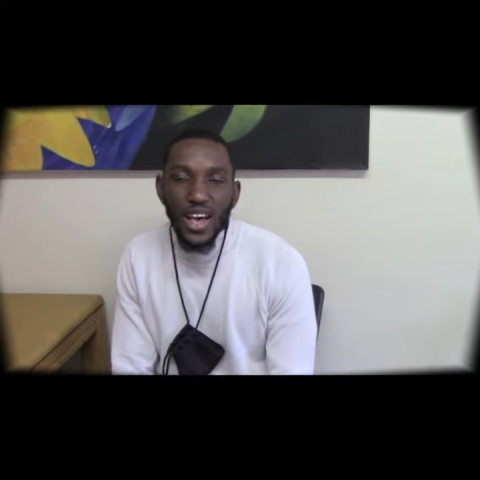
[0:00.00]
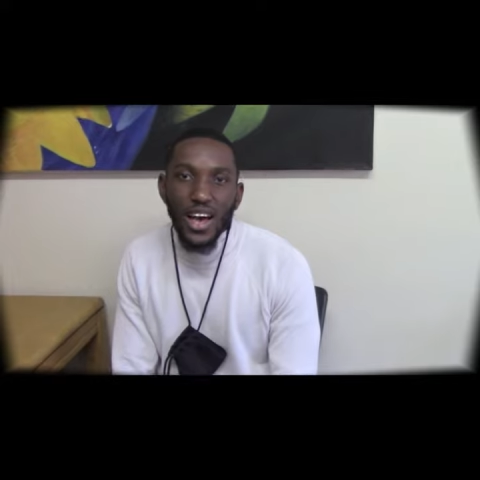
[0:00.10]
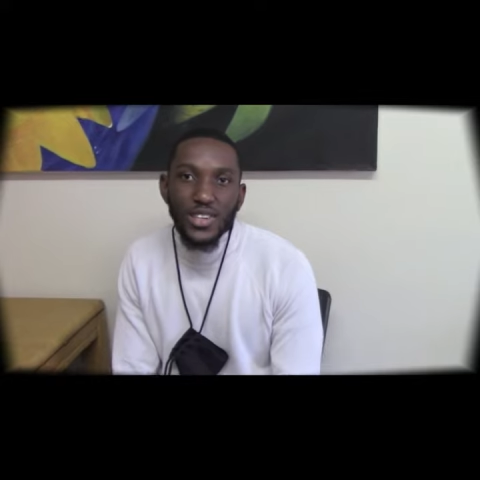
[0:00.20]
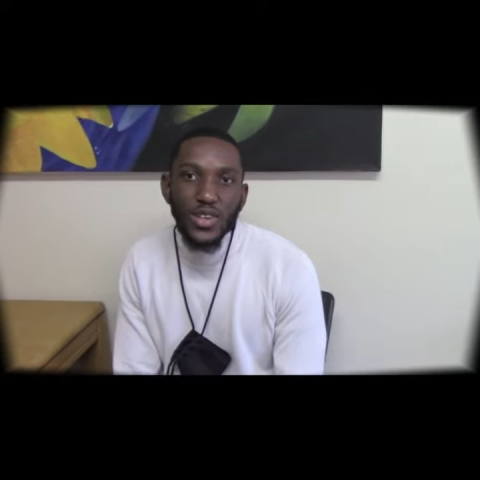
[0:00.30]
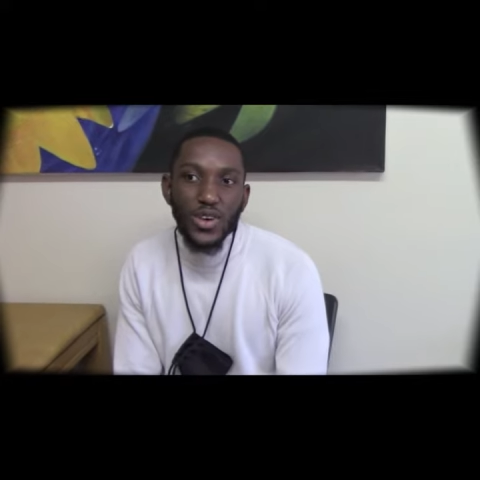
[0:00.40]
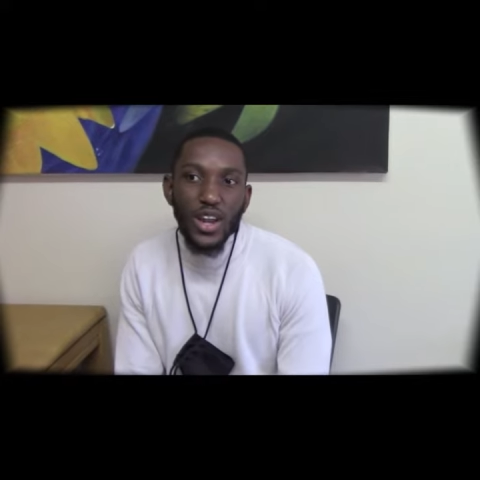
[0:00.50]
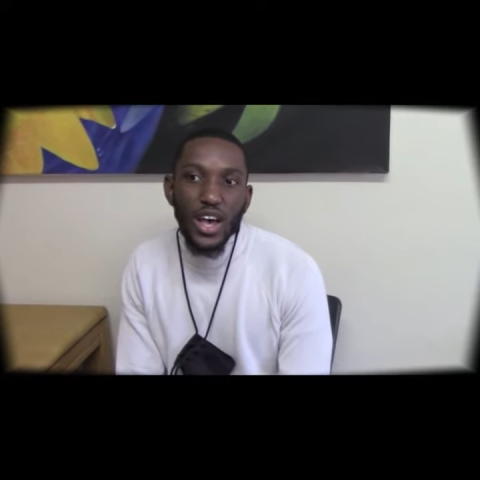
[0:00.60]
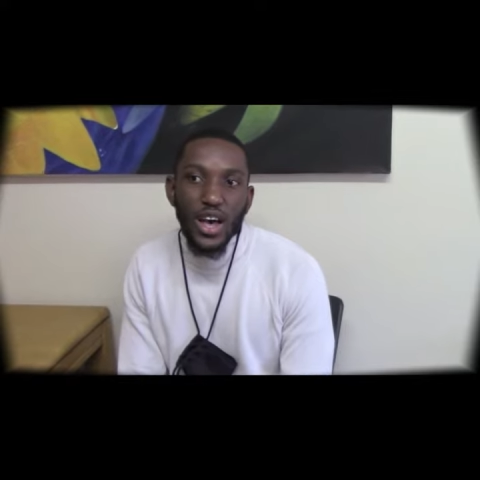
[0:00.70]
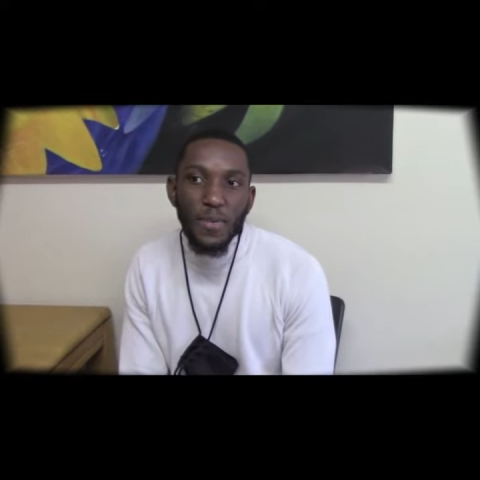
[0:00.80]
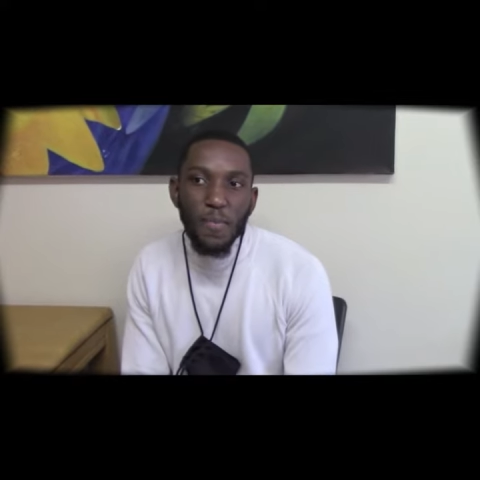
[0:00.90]

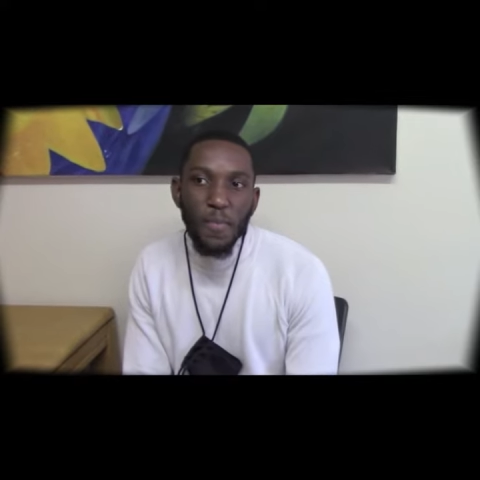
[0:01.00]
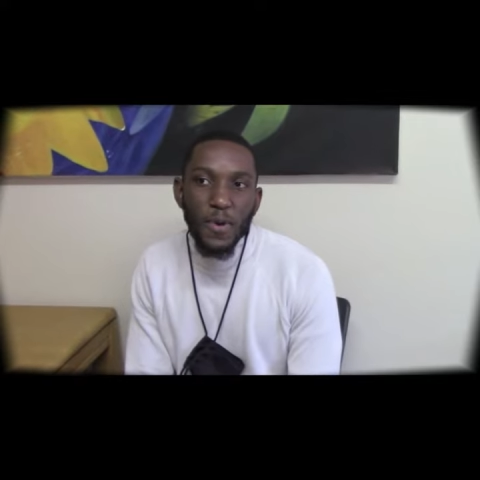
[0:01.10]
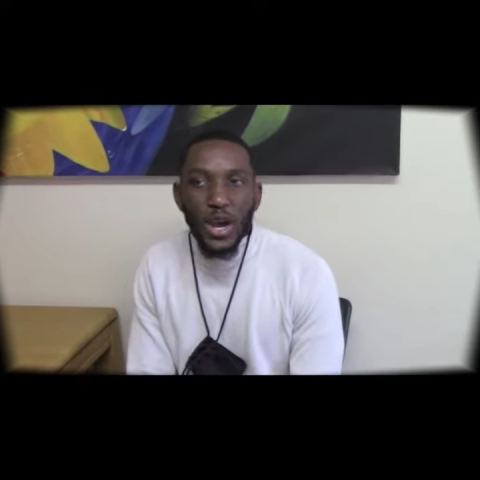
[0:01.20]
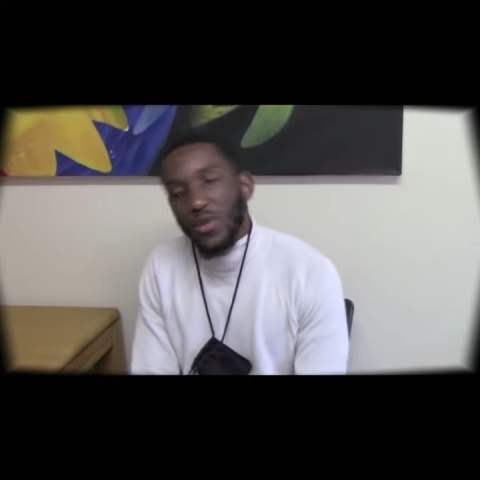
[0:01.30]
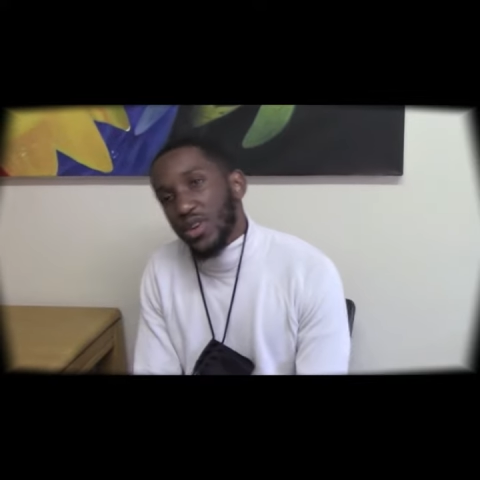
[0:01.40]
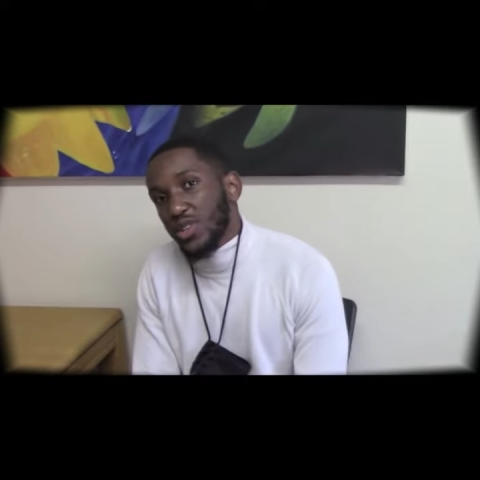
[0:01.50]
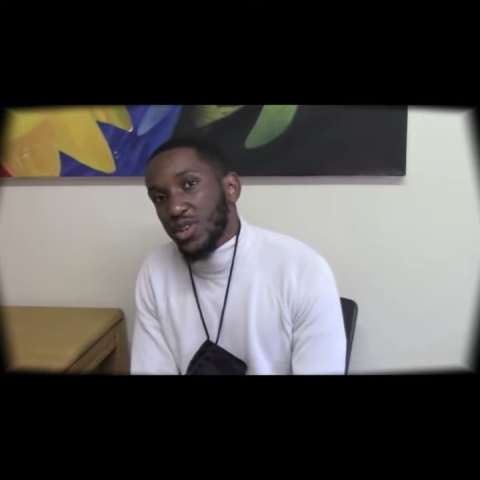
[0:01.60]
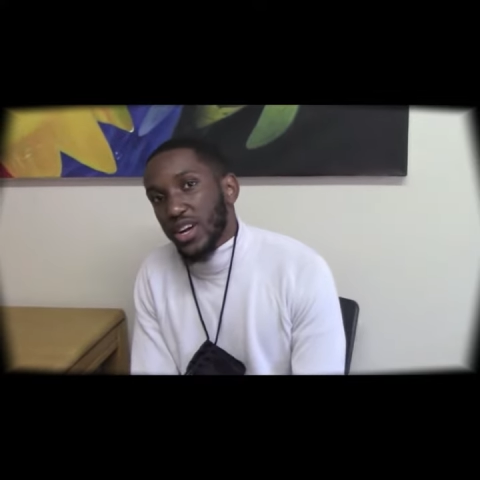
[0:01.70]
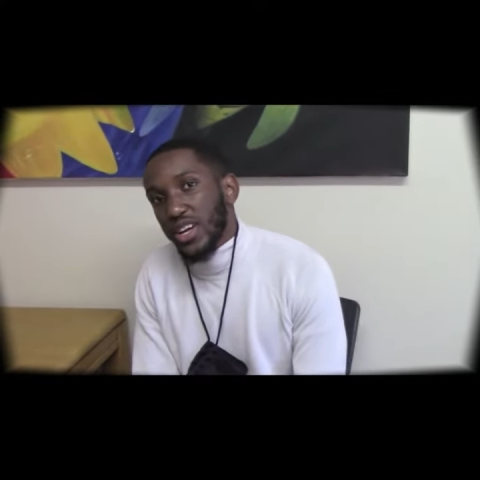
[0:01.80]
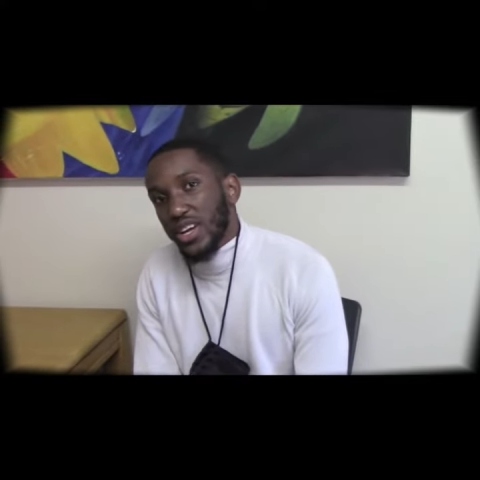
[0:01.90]
I went to
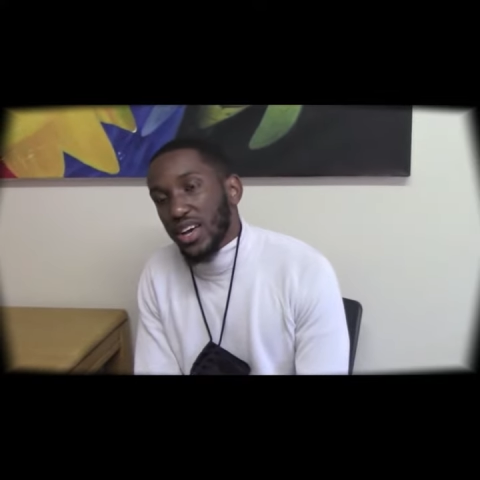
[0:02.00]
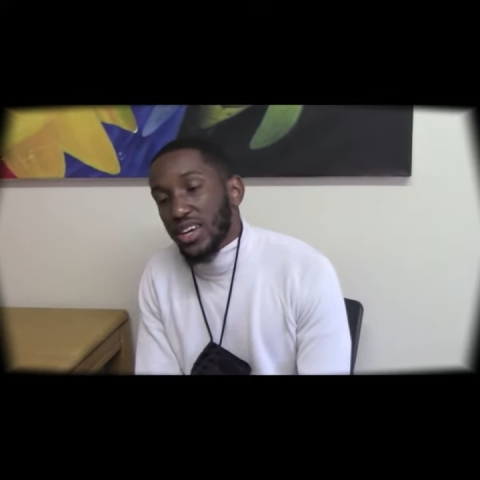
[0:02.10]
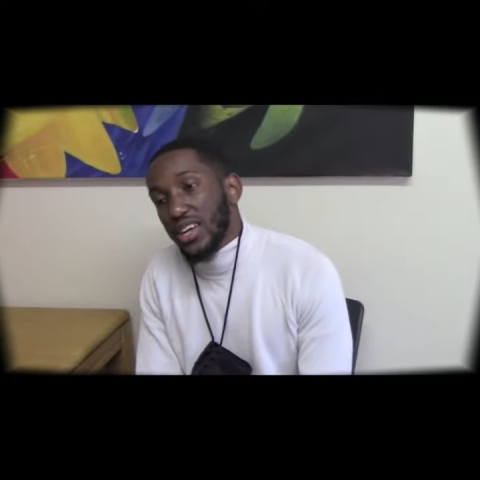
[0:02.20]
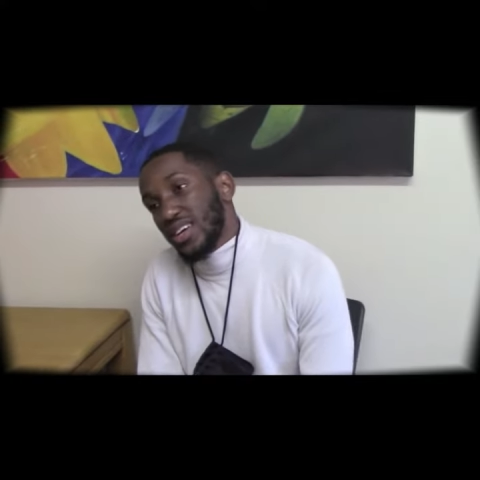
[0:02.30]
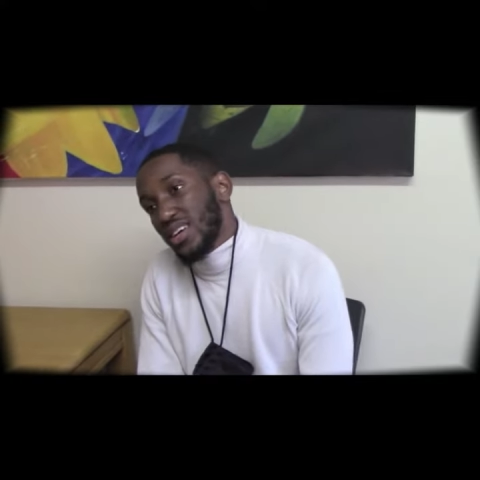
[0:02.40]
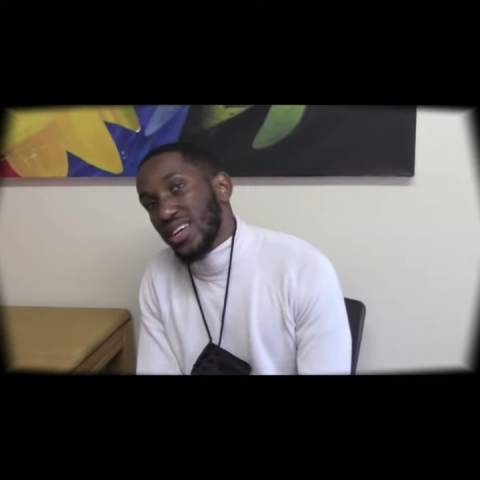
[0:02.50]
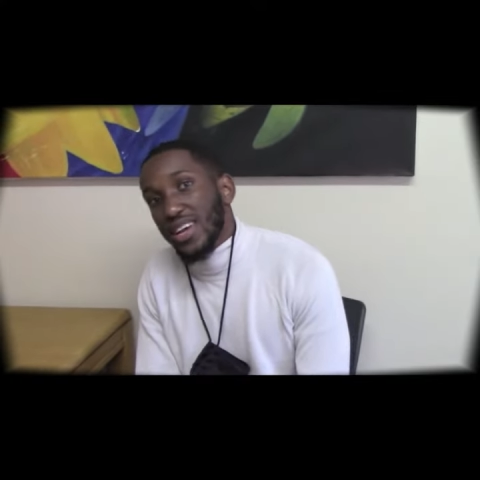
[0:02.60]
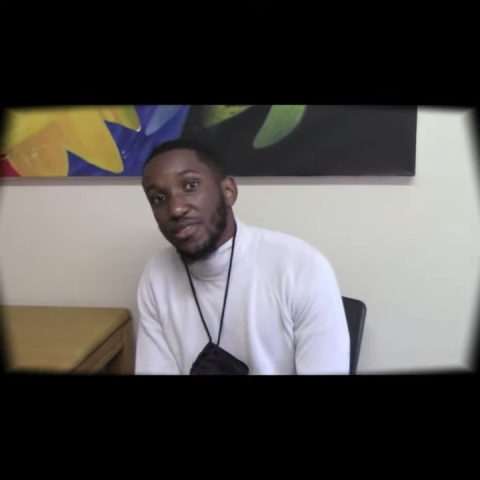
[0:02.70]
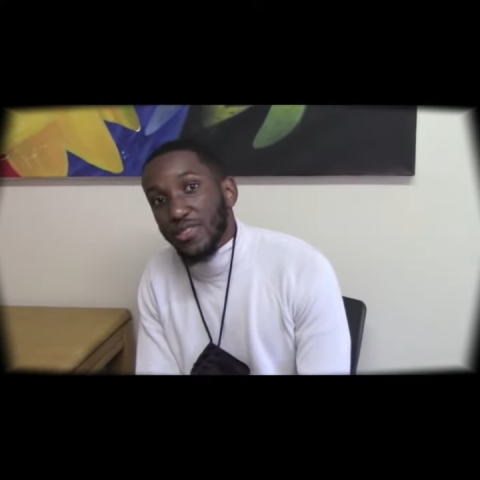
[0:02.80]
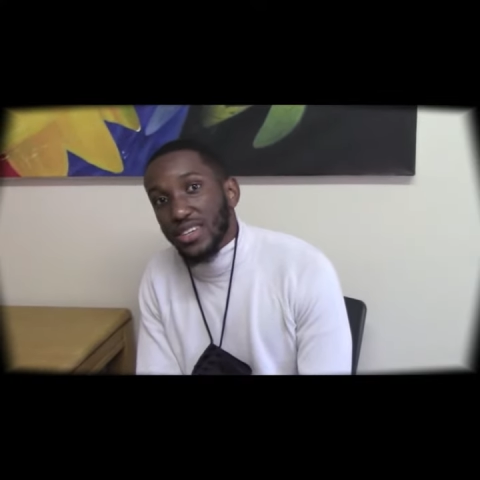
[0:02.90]
grade
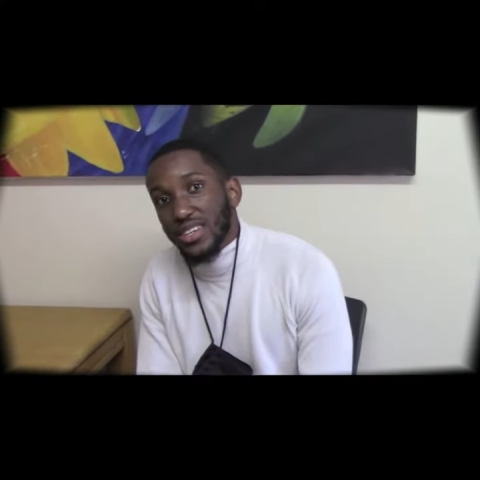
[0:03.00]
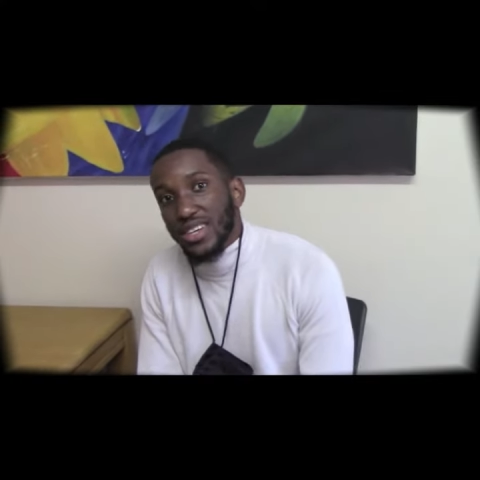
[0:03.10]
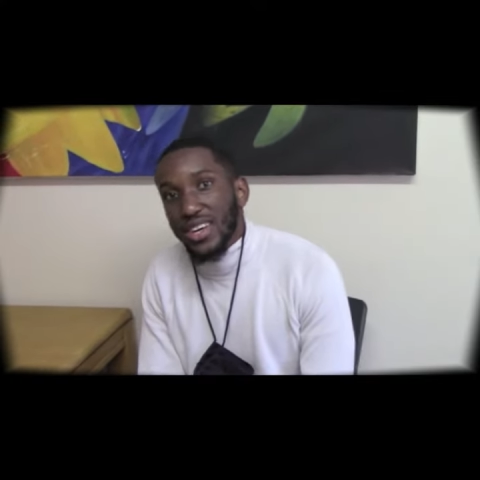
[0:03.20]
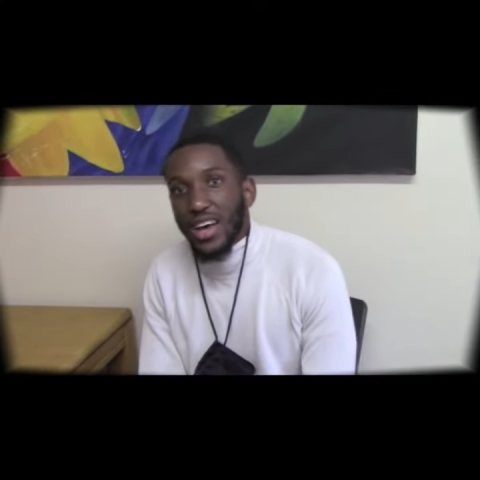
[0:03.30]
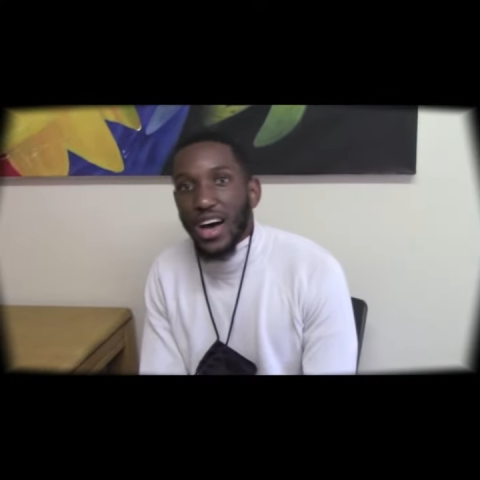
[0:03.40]
11.